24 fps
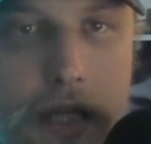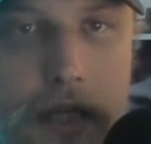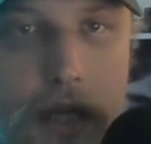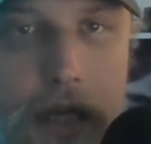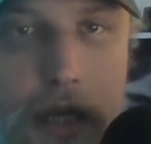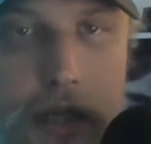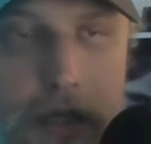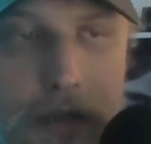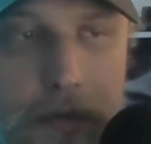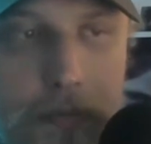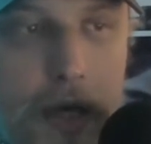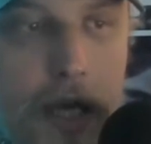
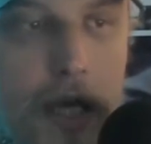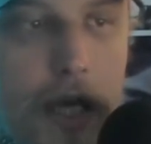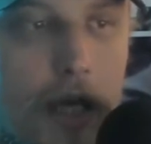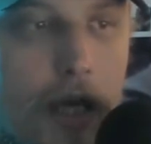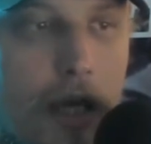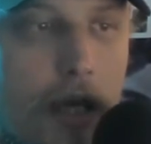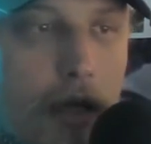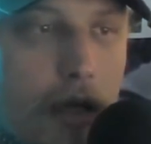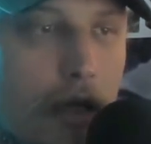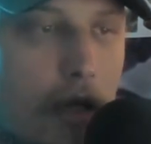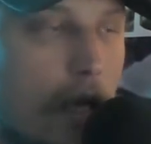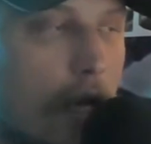it's being
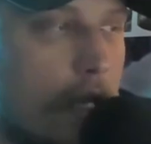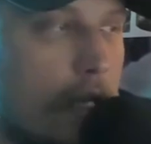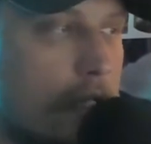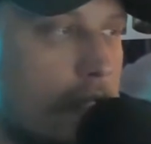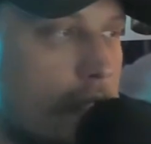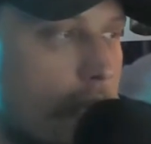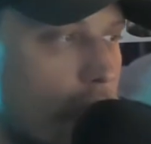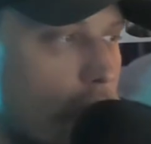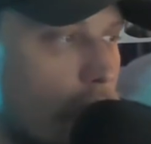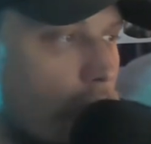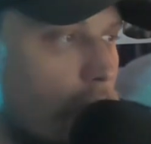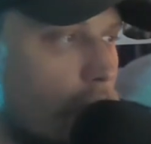a
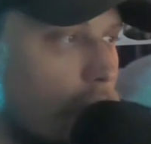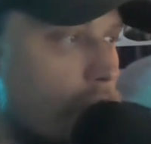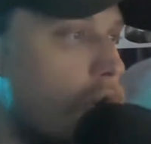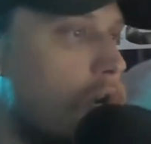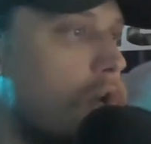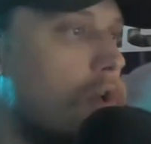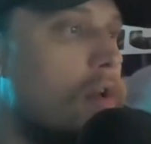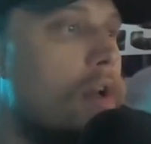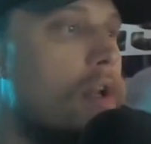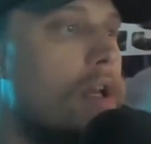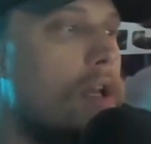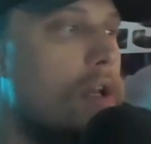settler
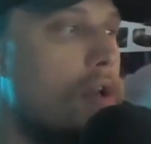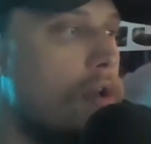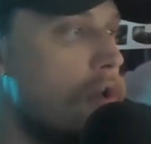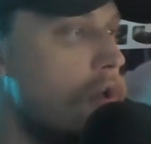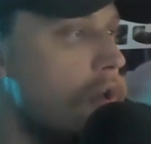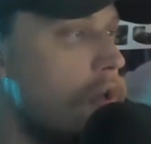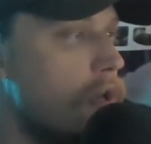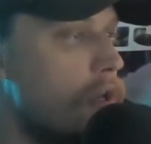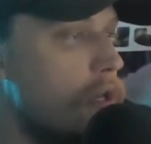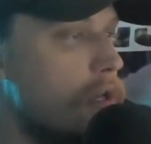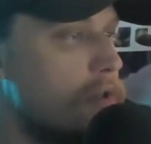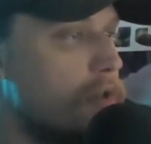colony,
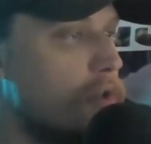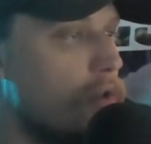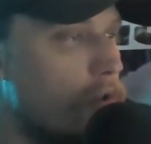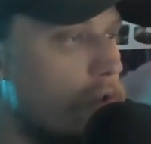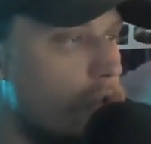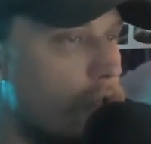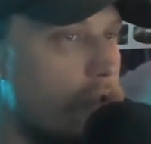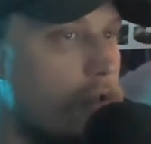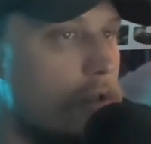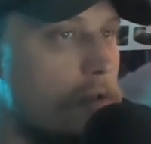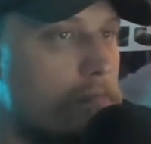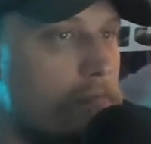is
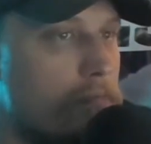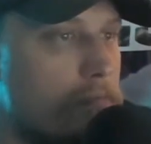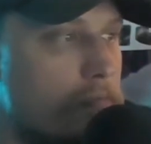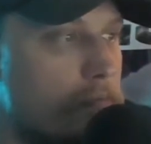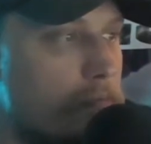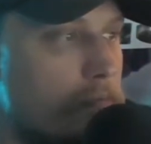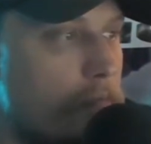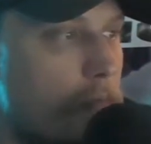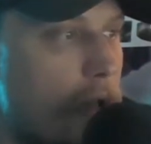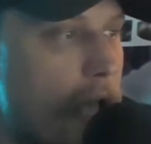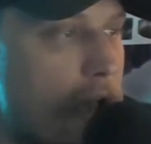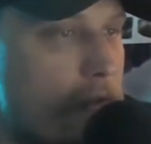going to
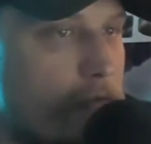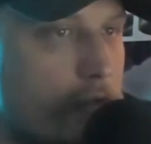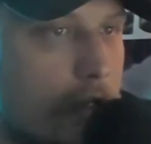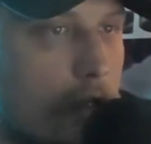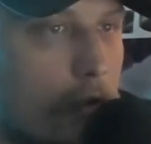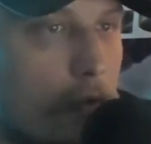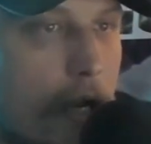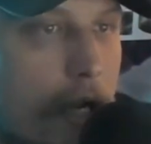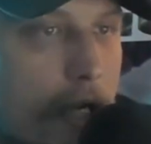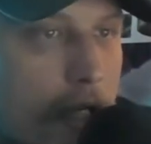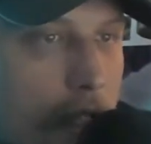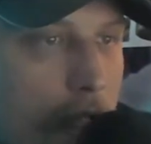have a
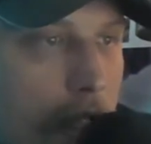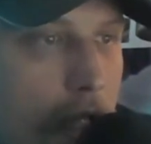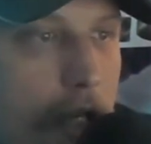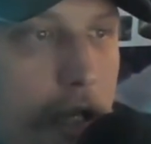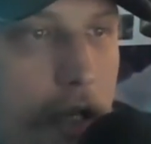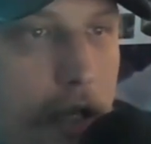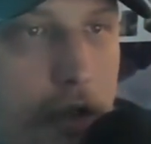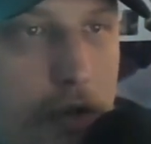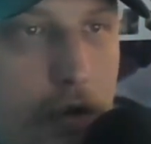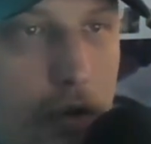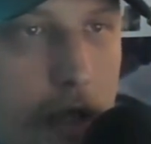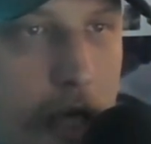direct
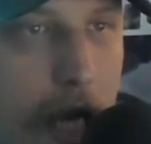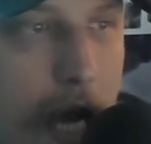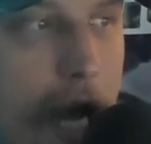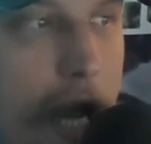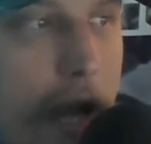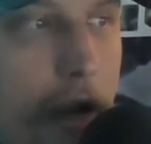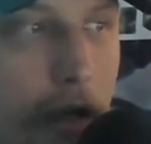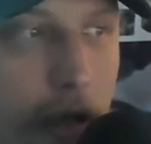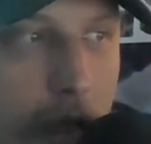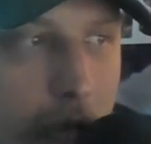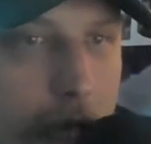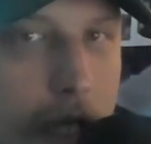lineage or
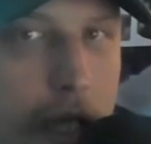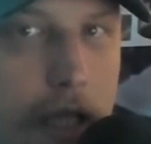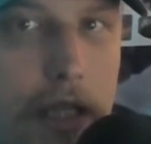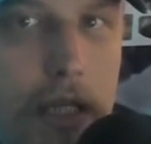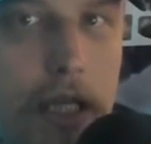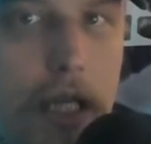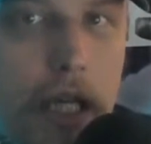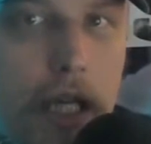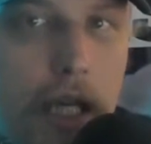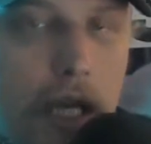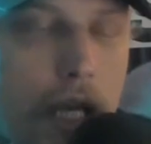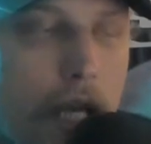tie or
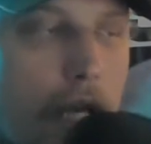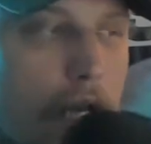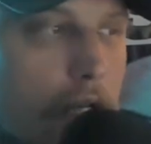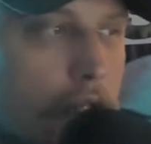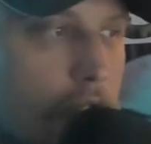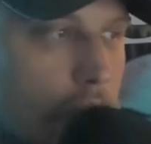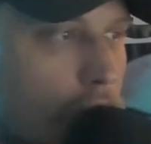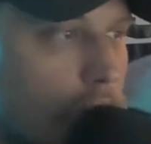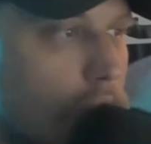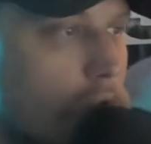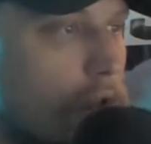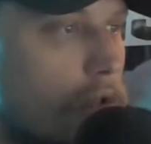legacy
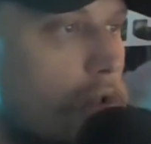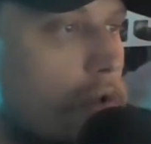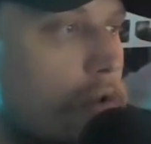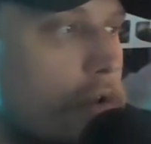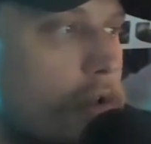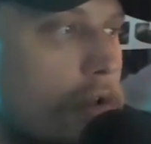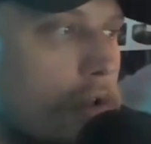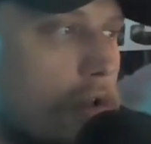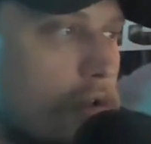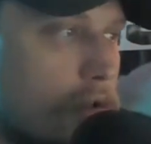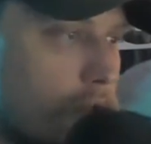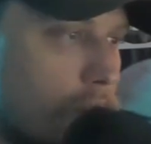to
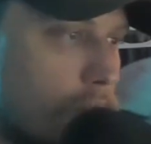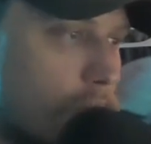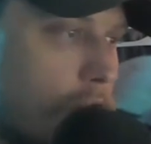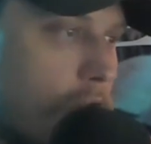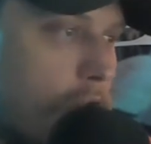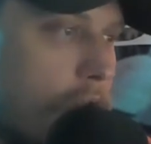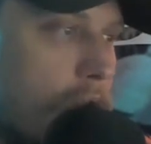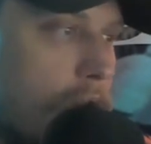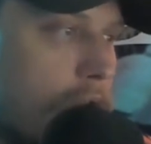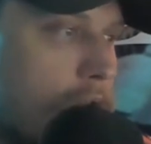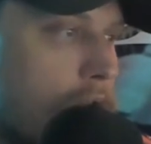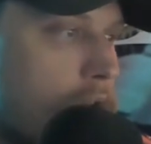colonialism,
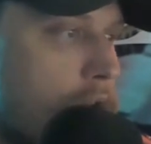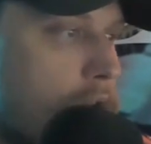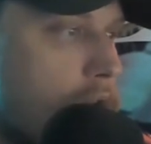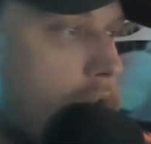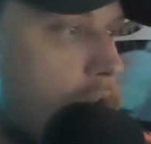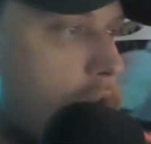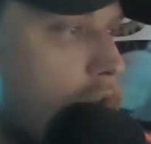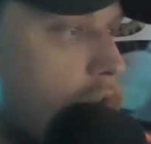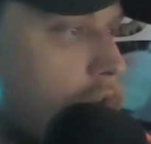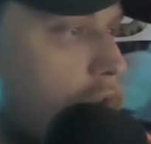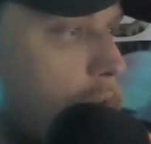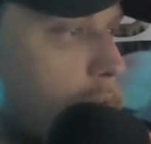right?
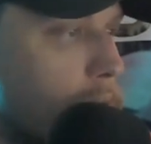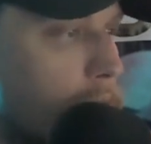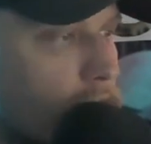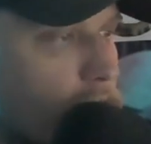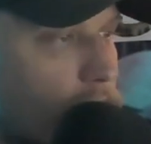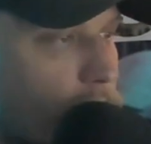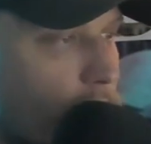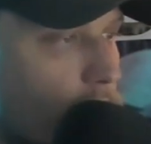But it's a very